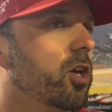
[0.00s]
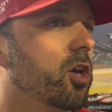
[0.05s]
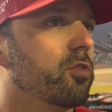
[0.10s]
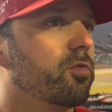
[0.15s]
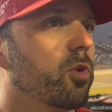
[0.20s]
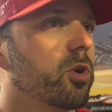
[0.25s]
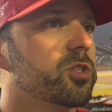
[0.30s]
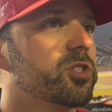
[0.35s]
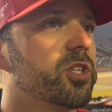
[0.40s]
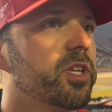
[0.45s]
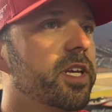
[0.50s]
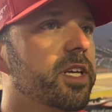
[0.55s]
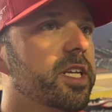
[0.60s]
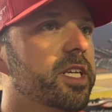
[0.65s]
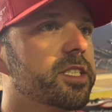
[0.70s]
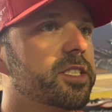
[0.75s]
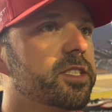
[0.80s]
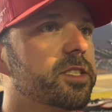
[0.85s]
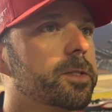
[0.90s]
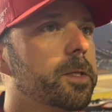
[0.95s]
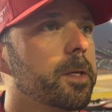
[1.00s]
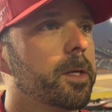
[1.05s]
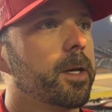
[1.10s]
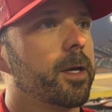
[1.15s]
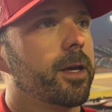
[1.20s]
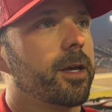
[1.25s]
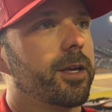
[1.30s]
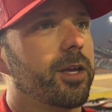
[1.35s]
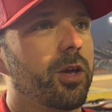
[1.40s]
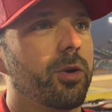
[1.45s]
know, unfortunately, just,
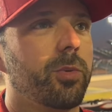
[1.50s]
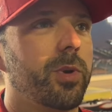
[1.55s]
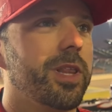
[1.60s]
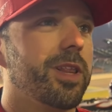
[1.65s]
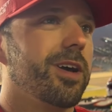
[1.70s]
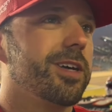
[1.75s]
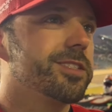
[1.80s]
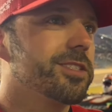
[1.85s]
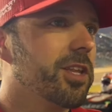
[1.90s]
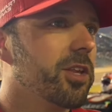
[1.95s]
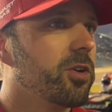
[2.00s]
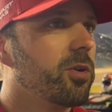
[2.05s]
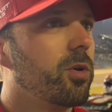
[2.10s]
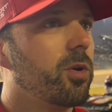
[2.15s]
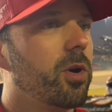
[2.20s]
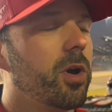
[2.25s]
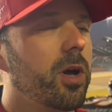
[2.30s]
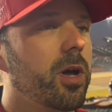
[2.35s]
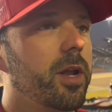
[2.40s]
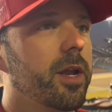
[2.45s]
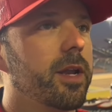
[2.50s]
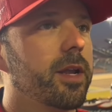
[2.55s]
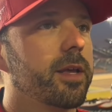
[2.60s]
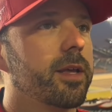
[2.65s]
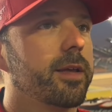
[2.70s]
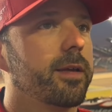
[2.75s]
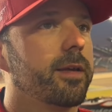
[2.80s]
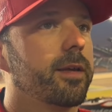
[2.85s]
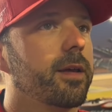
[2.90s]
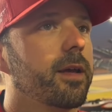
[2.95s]
you know, we lost a little on
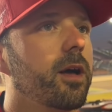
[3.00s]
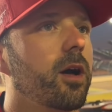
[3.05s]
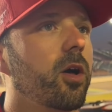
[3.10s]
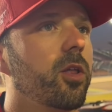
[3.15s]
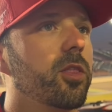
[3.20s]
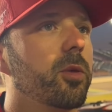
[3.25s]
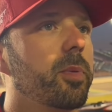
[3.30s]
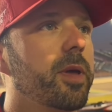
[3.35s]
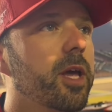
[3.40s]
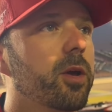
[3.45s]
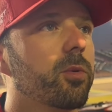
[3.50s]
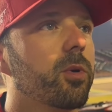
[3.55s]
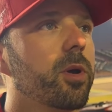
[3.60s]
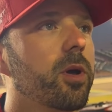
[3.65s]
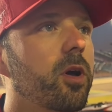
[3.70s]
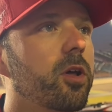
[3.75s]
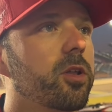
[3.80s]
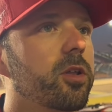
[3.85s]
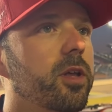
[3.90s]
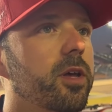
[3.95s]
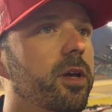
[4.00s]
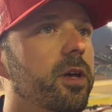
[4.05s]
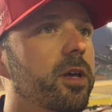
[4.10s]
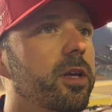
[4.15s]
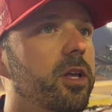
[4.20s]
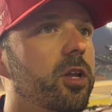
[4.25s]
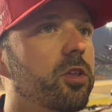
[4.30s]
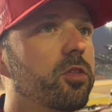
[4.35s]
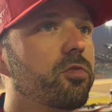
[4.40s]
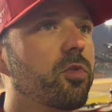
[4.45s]
the pit, on the,
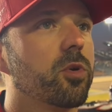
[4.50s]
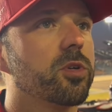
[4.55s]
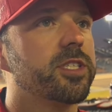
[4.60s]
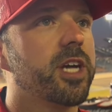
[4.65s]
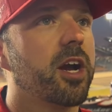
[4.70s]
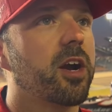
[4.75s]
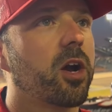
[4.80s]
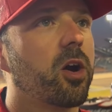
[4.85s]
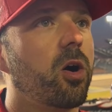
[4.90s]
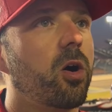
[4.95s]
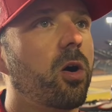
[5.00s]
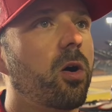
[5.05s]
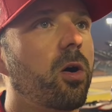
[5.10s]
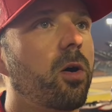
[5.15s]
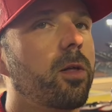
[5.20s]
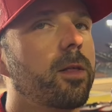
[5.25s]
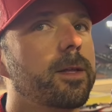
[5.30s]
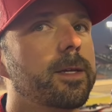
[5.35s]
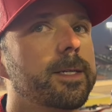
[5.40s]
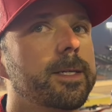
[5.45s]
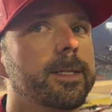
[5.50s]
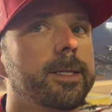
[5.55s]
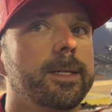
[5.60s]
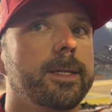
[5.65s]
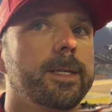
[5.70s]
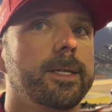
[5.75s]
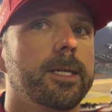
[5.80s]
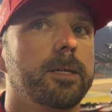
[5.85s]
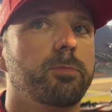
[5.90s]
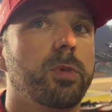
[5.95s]
you know, the four-tire call,
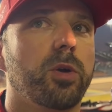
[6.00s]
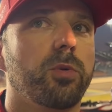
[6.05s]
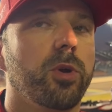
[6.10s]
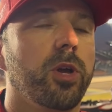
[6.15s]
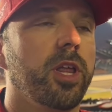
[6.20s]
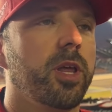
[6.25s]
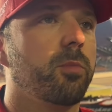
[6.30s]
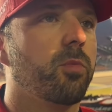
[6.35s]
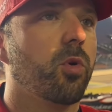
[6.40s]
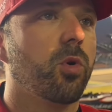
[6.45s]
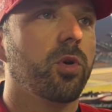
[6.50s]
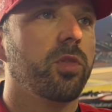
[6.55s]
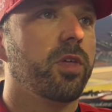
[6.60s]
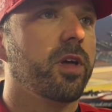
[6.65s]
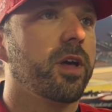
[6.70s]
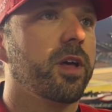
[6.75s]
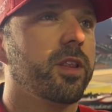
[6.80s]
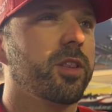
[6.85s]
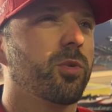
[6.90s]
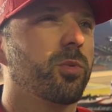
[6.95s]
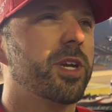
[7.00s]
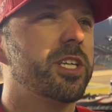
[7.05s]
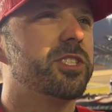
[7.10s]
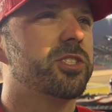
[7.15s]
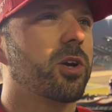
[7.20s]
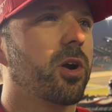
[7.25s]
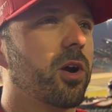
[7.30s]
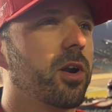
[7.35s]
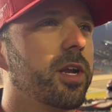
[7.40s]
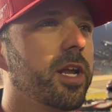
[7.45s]
but really more the
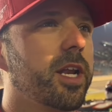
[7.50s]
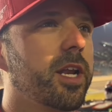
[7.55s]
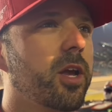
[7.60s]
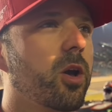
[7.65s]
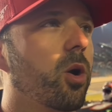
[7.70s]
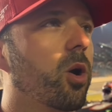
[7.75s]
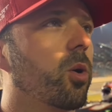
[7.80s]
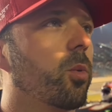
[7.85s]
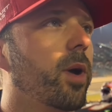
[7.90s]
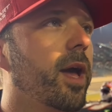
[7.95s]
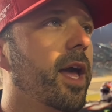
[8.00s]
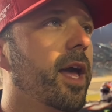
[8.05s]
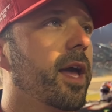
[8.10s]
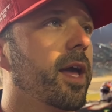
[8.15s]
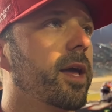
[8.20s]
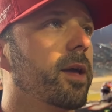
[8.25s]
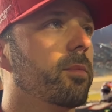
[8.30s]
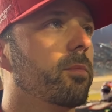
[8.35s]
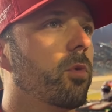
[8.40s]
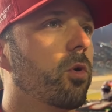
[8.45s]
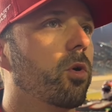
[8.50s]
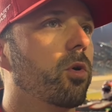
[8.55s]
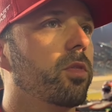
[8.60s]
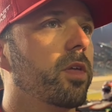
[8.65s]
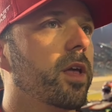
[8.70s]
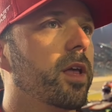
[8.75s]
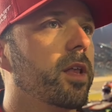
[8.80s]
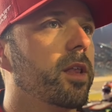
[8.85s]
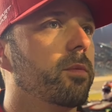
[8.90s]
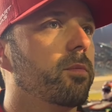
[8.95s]
restart didn't go our way more
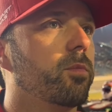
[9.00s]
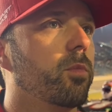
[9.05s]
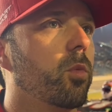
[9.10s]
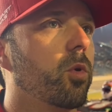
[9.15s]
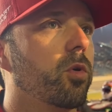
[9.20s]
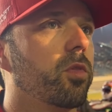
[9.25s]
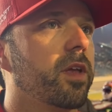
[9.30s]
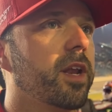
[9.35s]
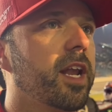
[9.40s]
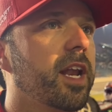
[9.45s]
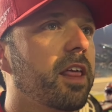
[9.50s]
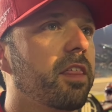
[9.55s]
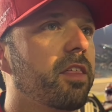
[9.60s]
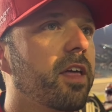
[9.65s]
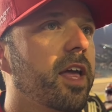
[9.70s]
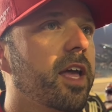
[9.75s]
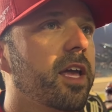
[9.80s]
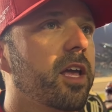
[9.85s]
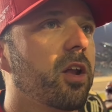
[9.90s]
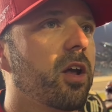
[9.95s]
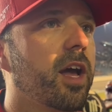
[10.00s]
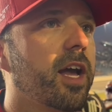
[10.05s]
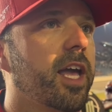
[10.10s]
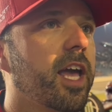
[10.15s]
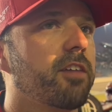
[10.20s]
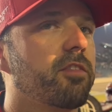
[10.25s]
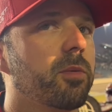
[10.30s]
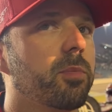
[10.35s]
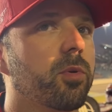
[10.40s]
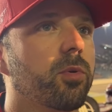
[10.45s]
than anything. You know, I
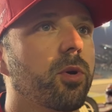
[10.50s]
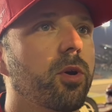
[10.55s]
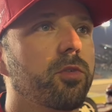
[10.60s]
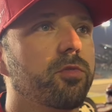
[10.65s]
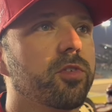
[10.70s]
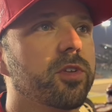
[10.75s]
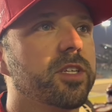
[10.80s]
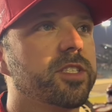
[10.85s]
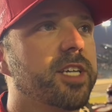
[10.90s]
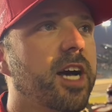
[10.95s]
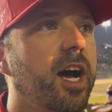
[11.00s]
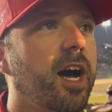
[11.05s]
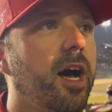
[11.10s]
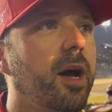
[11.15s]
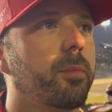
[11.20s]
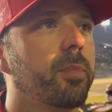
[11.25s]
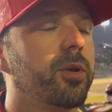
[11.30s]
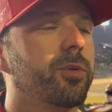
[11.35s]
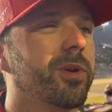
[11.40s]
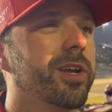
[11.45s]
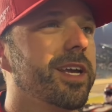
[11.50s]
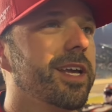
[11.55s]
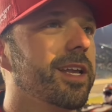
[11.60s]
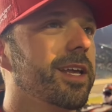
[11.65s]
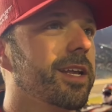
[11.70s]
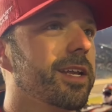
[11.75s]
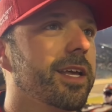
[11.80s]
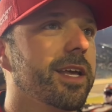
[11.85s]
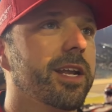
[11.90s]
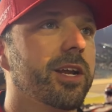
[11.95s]
gave up a row for the top, and Ricky
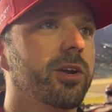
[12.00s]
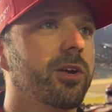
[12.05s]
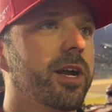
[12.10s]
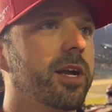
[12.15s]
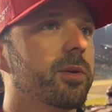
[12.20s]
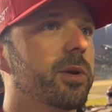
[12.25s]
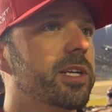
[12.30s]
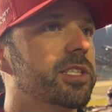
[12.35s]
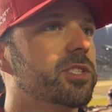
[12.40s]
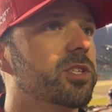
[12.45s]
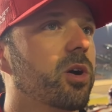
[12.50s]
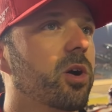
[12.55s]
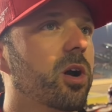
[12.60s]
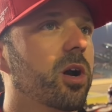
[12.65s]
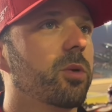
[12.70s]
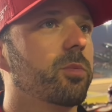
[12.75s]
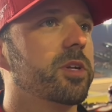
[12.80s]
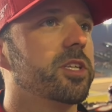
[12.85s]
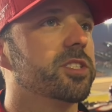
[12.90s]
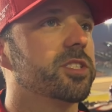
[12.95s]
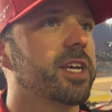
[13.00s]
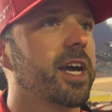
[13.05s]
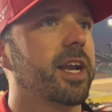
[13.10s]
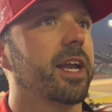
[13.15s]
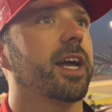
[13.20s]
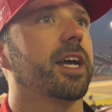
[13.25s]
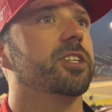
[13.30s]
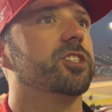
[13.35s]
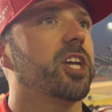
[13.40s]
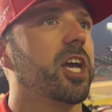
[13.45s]
didn't get a great restart. We just kind
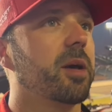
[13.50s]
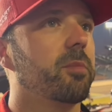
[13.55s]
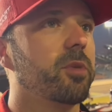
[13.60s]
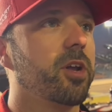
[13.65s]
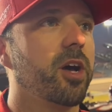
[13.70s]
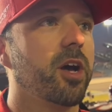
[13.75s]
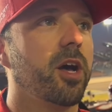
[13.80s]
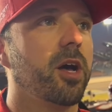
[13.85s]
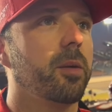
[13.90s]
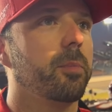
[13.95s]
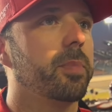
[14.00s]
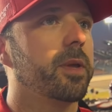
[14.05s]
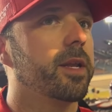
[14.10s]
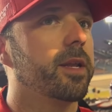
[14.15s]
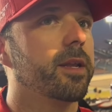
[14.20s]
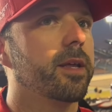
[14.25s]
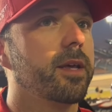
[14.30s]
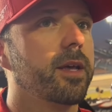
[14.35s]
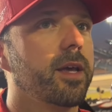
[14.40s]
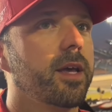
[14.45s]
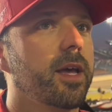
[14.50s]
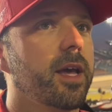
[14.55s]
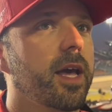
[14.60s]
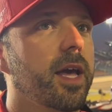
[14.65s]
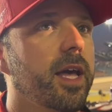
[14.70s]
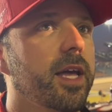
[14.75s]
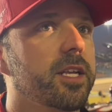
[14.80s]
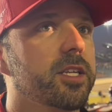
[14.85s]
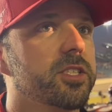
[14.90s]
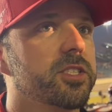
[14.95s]
of got jammed up and
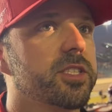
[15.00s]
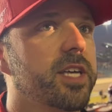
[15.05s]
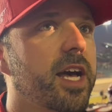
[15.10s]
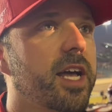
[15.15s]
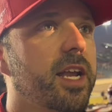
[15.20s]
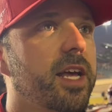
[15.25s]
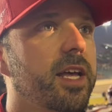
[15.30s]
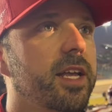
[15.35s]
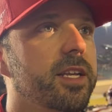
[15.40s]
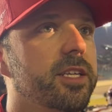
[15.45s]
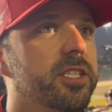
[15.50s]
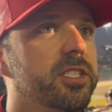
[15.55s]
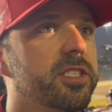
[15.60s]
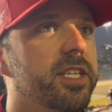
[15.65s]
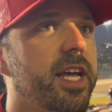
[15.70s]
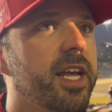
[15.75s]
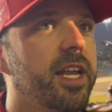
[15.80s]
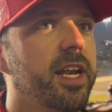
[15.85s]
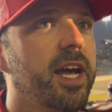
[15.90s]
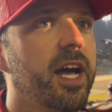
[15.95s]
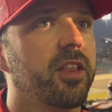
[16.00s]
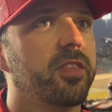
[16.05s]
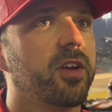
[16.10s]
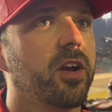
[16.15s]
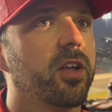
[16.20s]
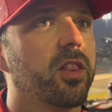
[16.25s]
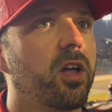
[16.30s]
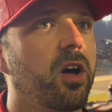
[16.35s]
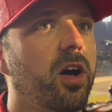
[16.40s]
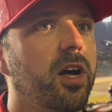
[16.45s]
just kind of just netted out
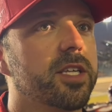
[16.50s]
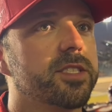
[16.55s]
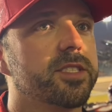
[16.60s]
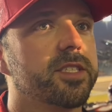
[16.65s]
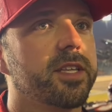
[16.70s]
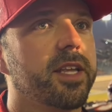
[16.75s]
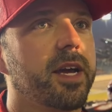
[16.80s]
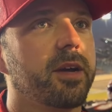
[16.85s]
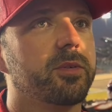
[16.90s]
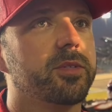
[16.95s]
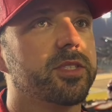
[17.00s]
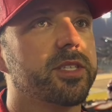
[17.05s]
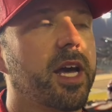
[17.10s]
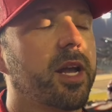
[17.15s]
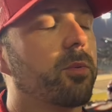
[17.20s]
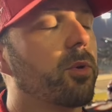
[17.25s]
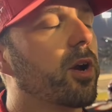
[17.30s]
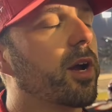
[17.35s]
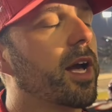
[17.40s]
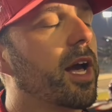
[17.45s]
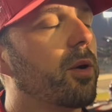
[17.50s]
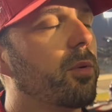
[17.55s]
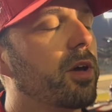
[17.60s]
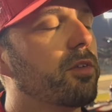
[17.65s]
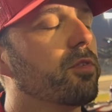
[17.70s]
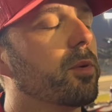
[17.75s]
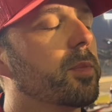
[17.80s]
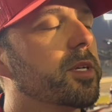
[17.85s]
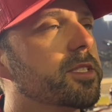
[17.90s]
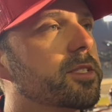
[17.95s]
there a loss, and that was kind of where it got away
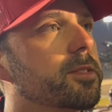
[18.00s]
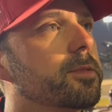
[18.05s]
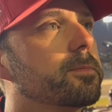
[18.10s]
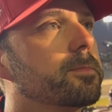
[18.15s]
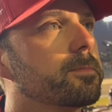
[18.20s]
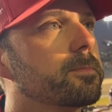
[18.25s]
from us.